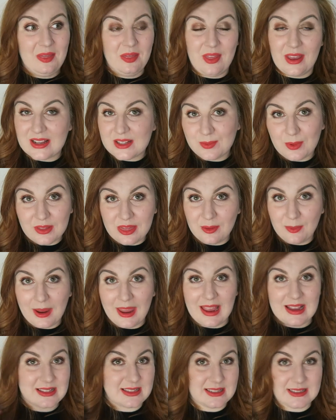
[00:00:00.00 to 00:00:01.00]
this one the way
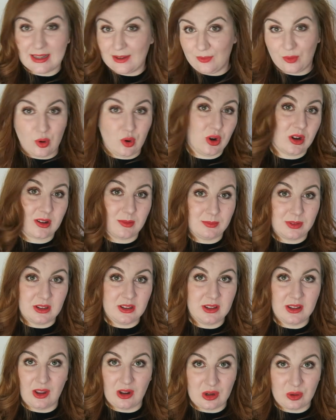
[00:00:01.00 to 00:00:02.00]
it is, because I've got a
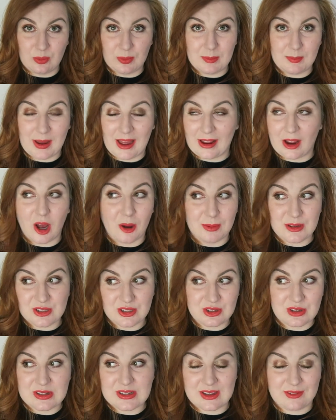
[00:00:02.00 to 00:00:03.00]
completely unopened backup. As
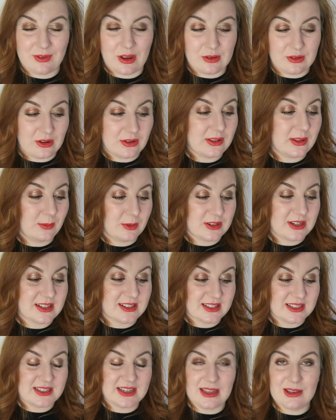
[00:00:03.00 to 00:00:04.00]
soon as I found out they were
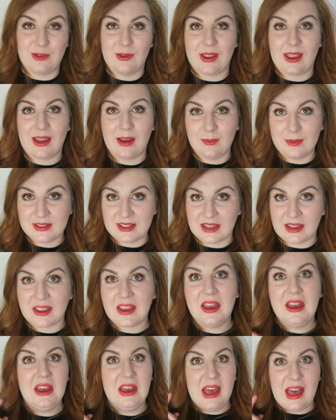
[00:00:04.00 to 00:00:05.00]
discontinuing it, I was like,
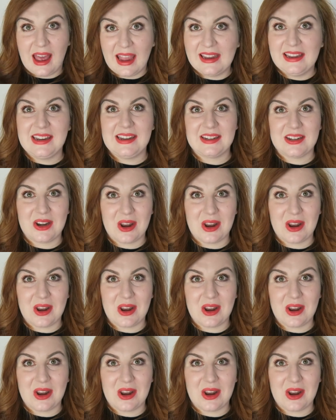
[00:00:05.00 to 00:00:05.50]
I need